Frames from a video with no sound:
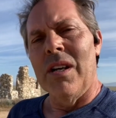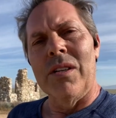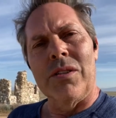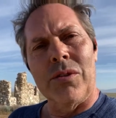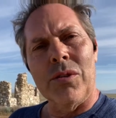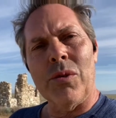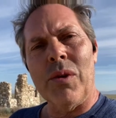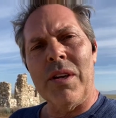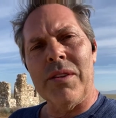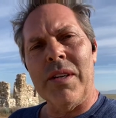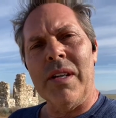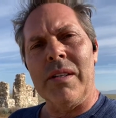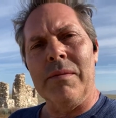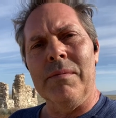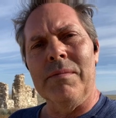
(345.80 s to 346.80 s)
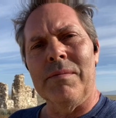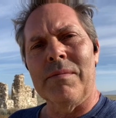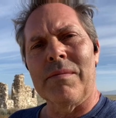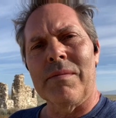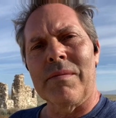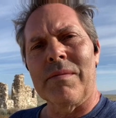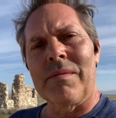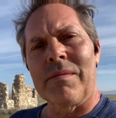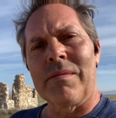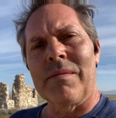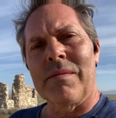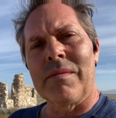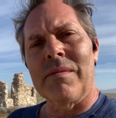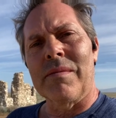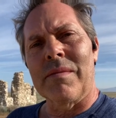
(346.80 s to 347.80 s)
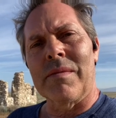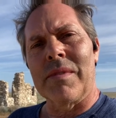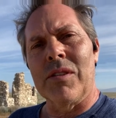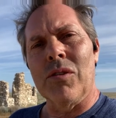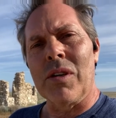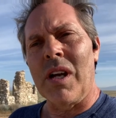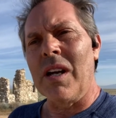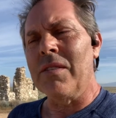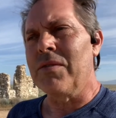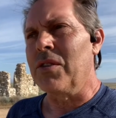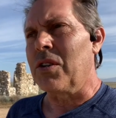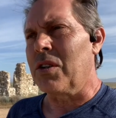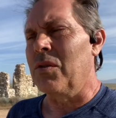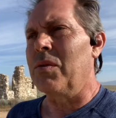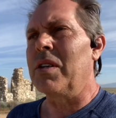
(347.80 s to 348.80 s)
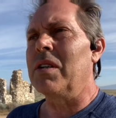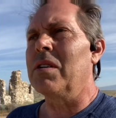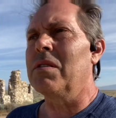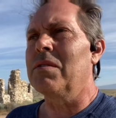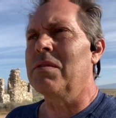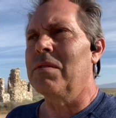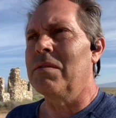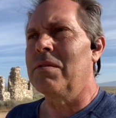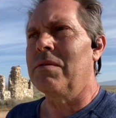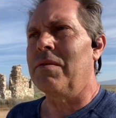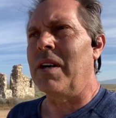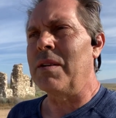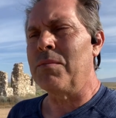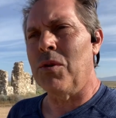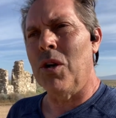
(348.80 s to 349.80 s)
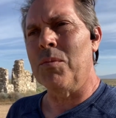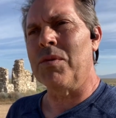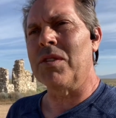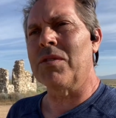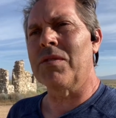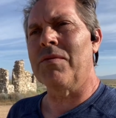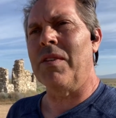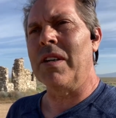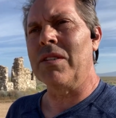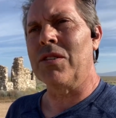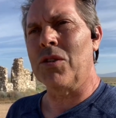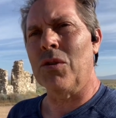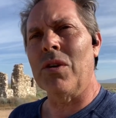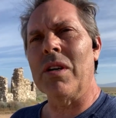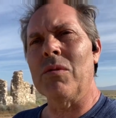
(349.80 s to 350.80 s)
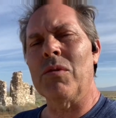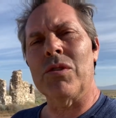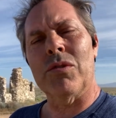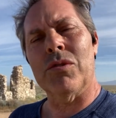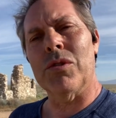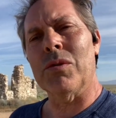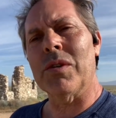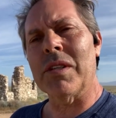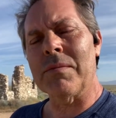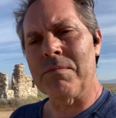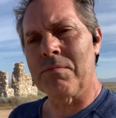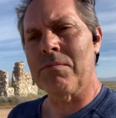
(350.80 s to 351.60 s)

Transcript: Do the right thing. Your life, your career, find purpose, find joy in what you're doing,